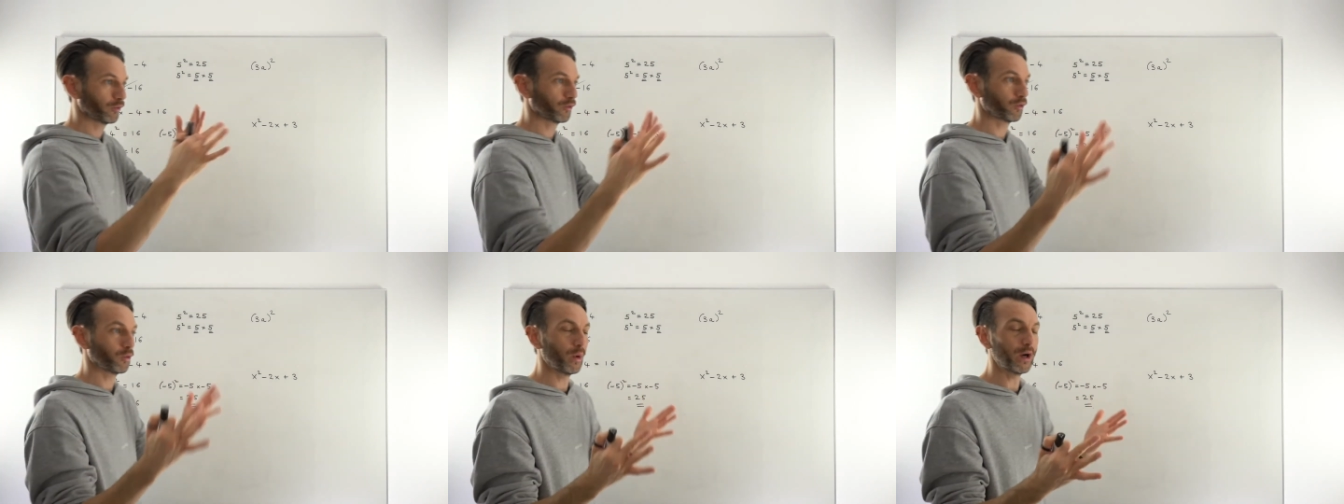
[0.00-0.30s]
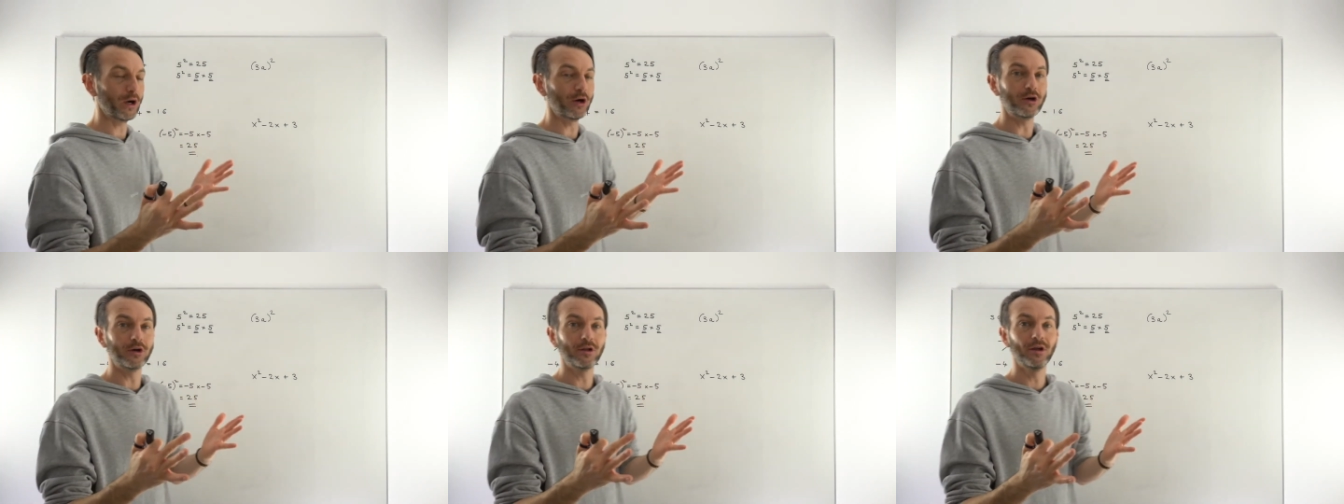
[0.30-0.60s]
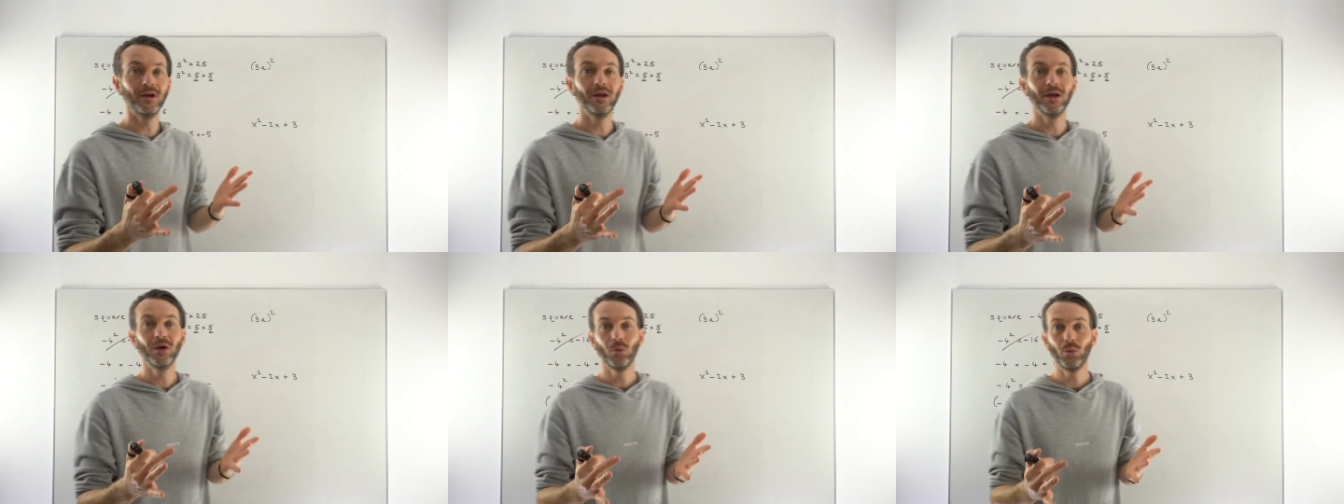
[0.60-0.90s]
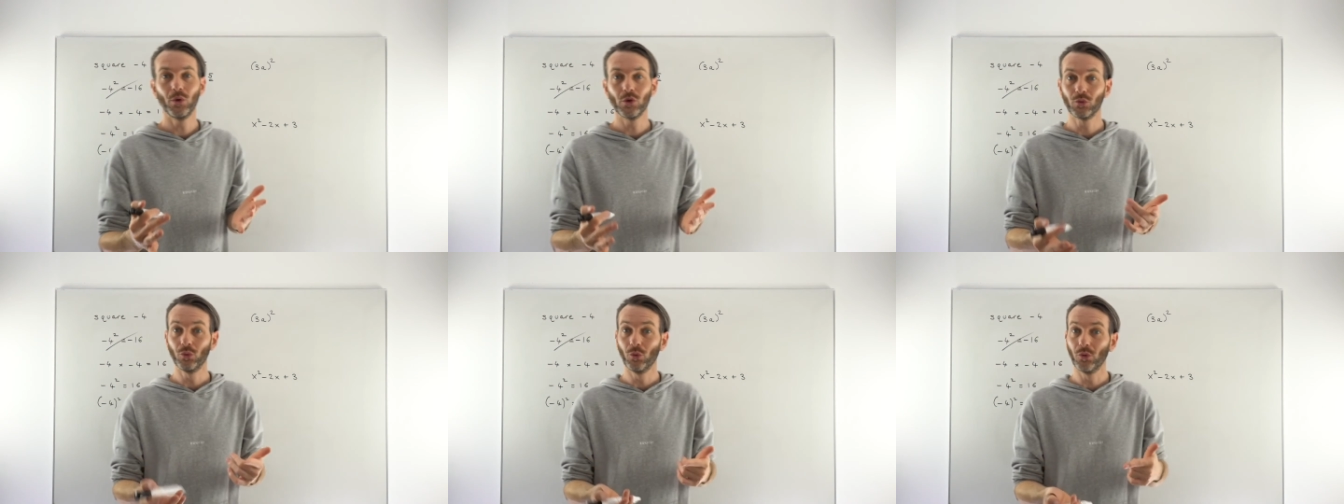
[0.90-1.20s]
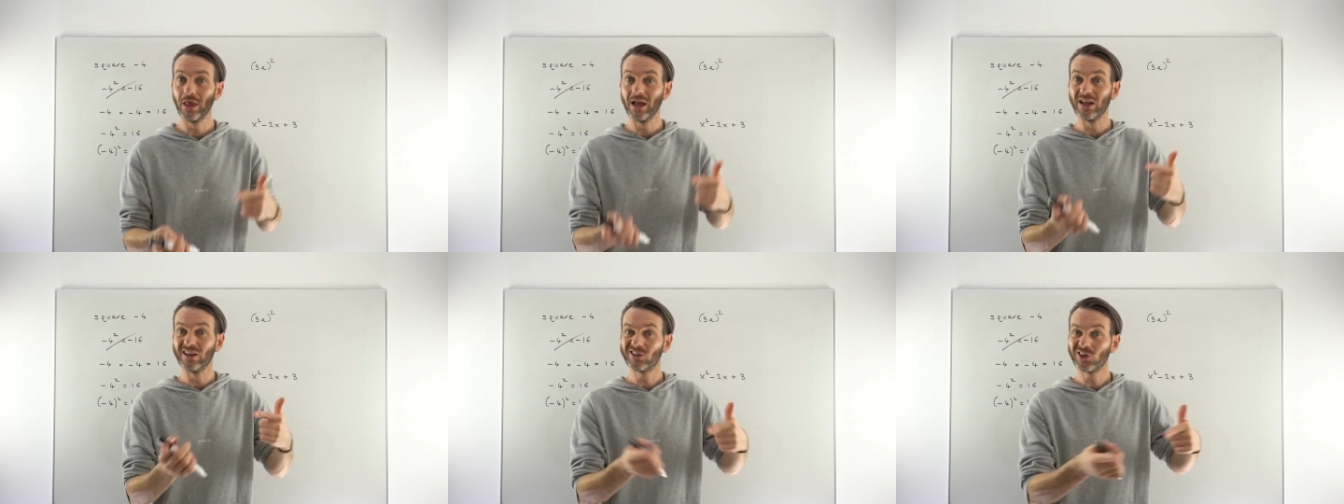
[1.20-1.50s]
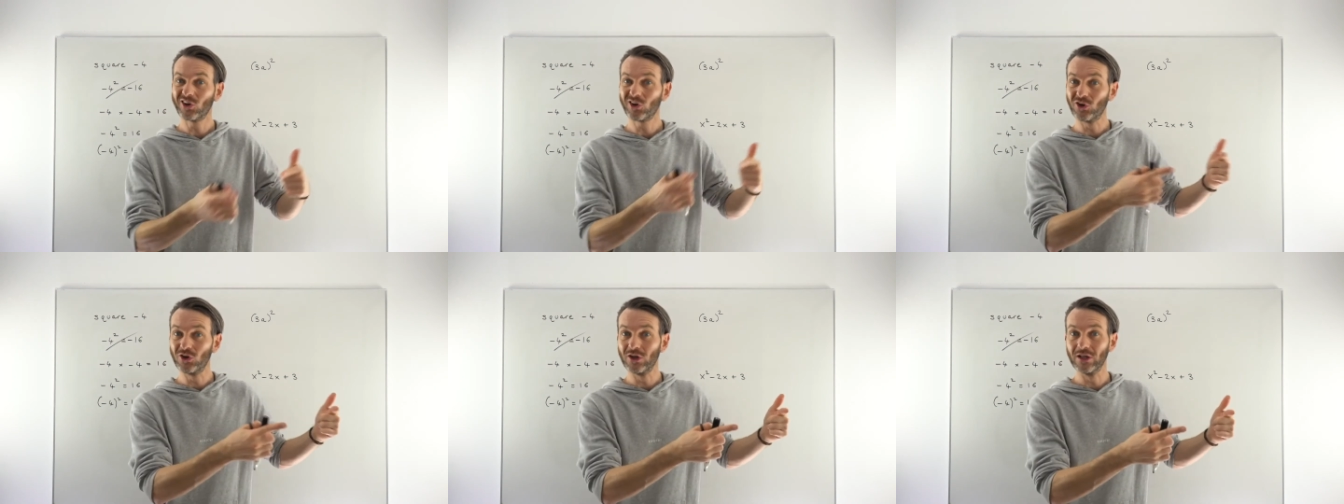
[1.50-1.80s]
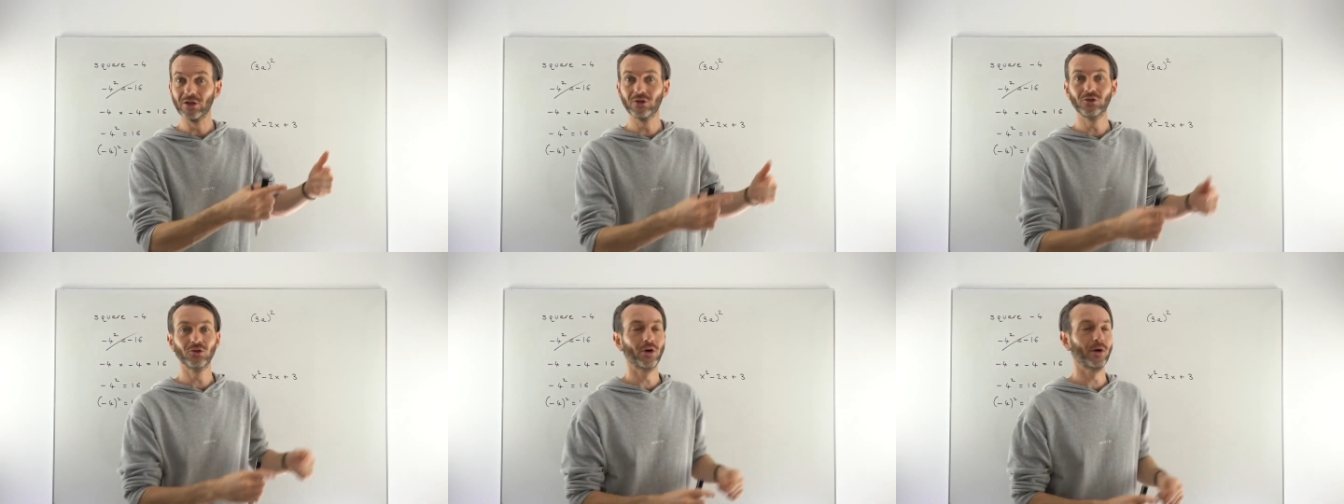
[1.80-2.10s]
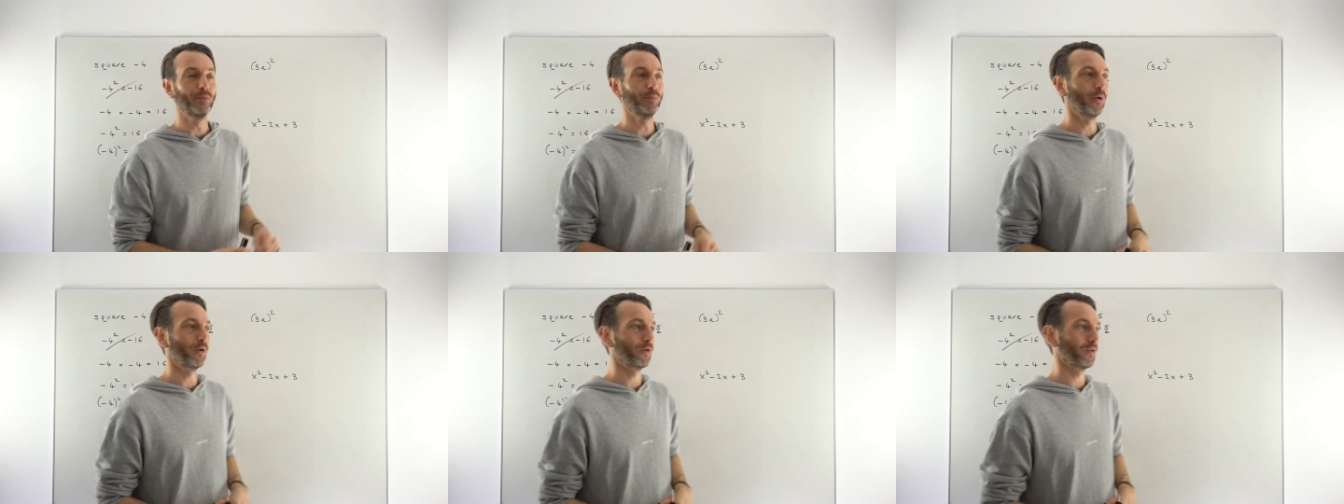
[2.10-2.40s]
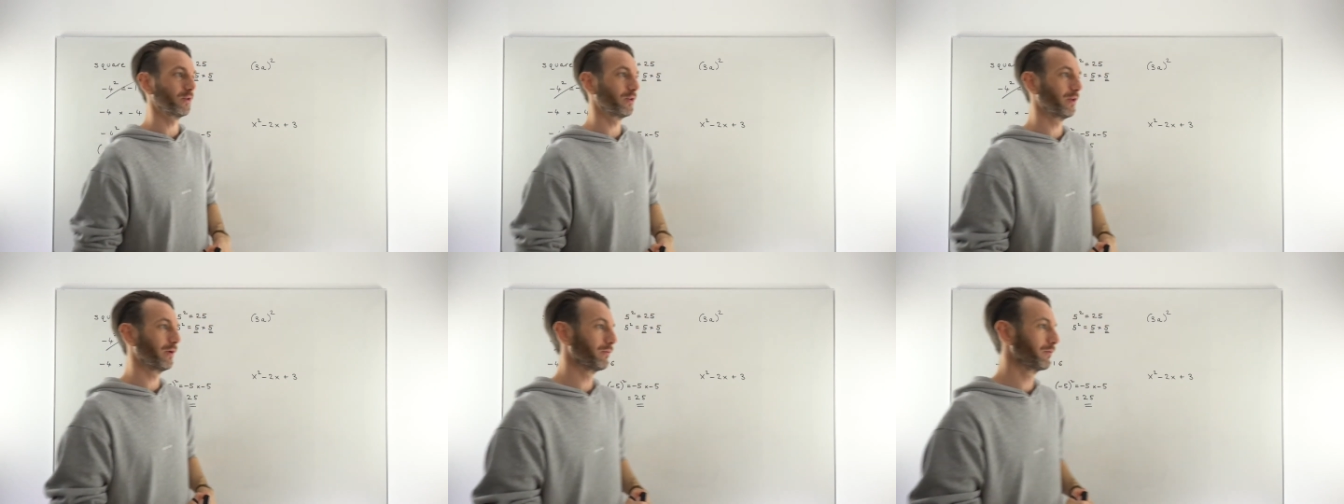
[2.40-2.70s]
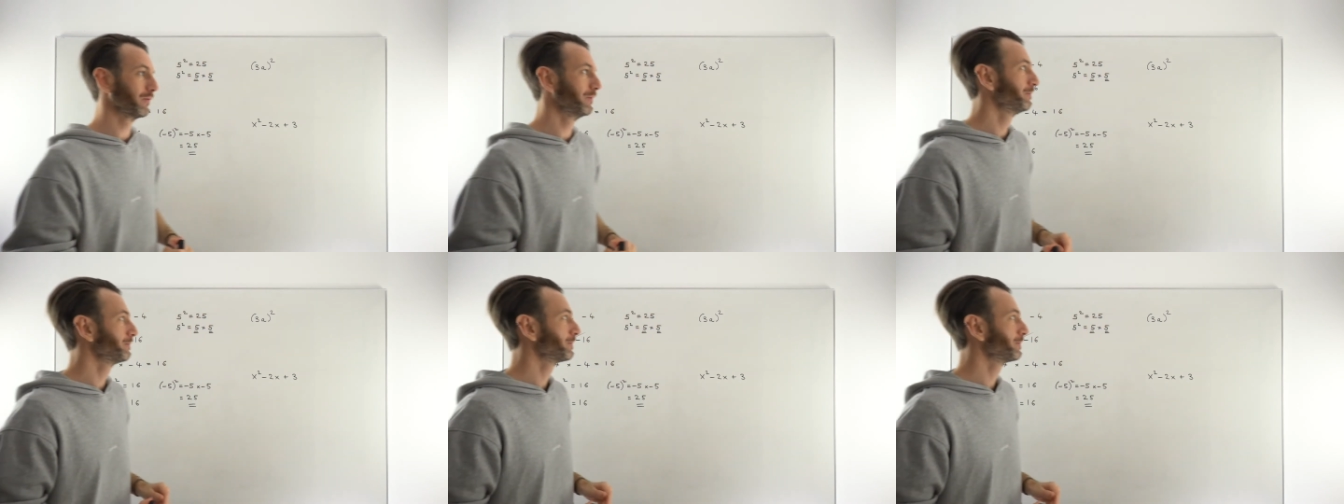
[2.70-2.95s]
squared, which will then turn into a positive.